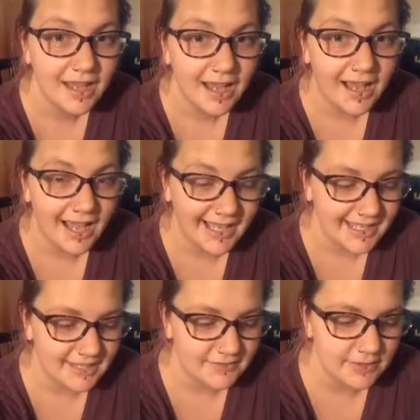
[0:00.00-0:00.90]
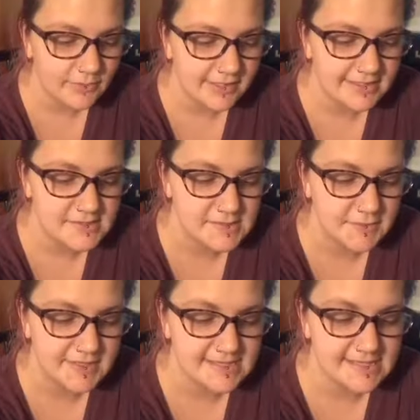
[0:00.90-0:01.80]
Hi everyone, so
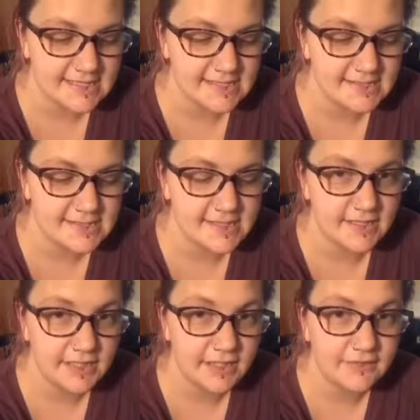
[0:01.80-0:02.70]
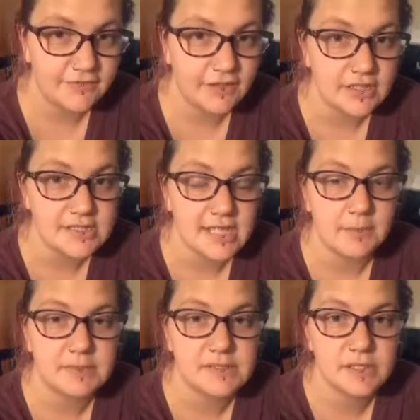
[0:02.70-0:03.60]
this is the first
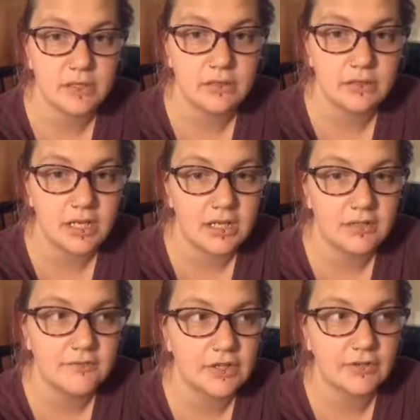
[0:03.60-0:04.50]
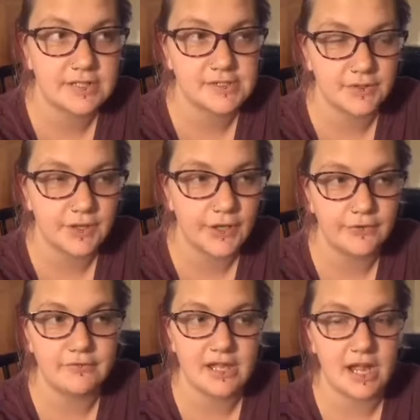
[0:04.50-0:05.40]
episode of the Crystal Cove
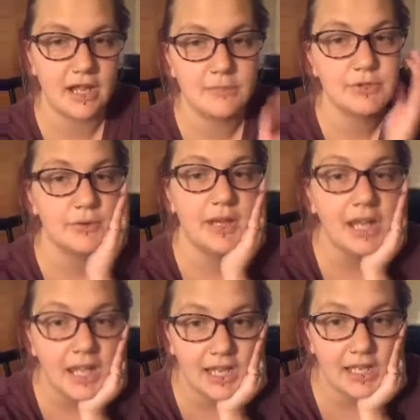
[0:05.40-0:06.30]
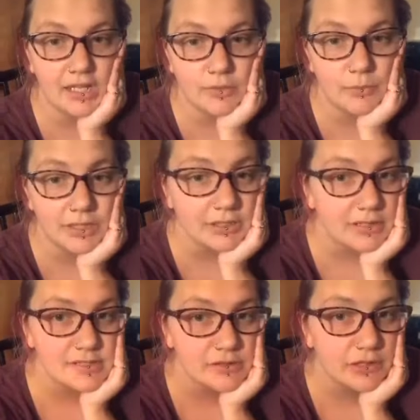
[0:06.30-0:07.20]
that I am doing, and what the
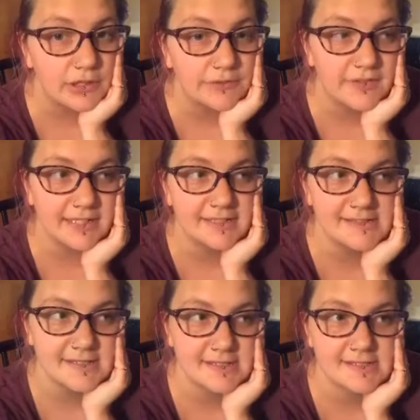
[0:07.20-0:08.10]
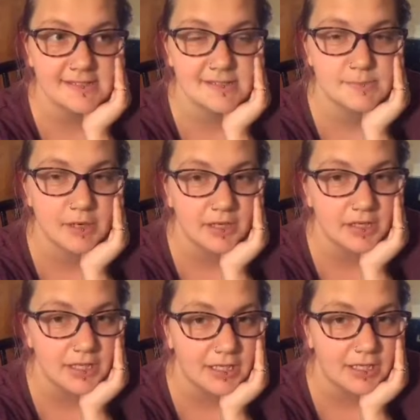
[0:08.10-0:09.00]
Crystal Cove is it's part
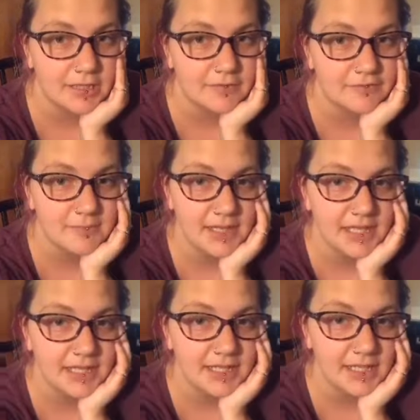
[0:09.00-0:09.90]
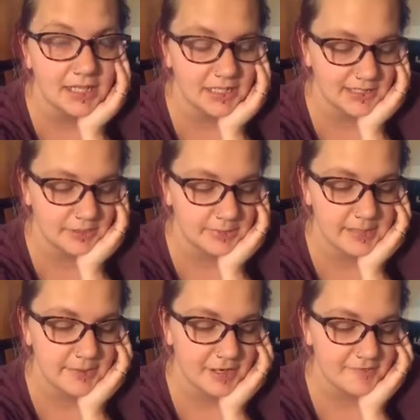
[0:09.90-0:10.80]
of it'll be a
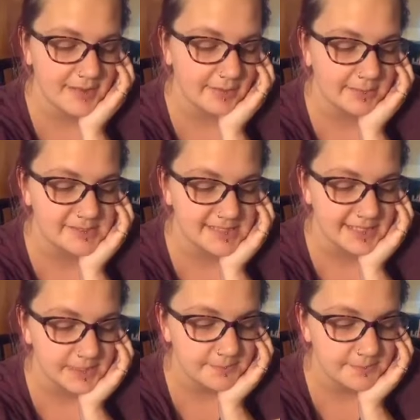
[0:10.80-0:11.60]
part of my website,